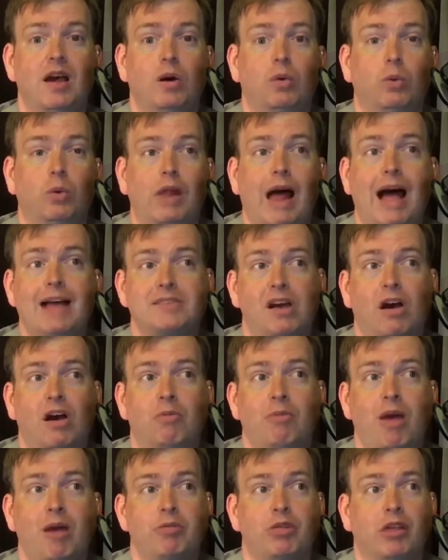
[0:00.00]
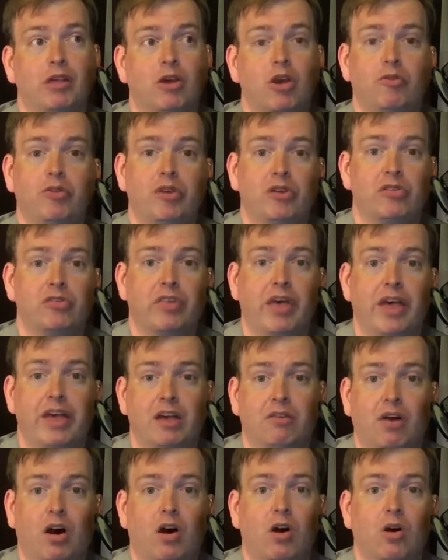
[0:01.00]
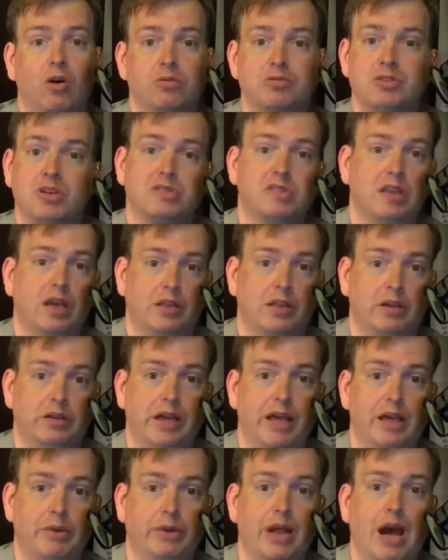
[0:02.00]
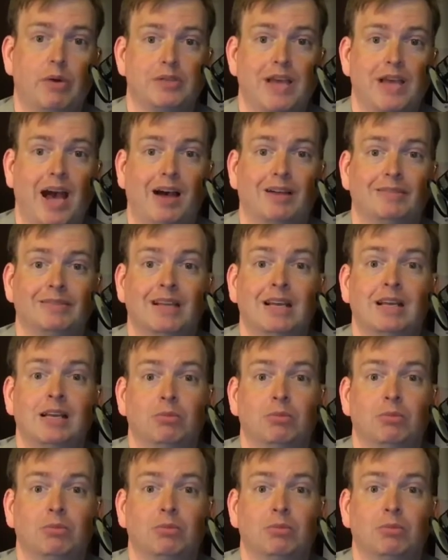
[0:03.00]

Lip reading: Well, I saw maybe the goofiest thing of all just the other day when I was out,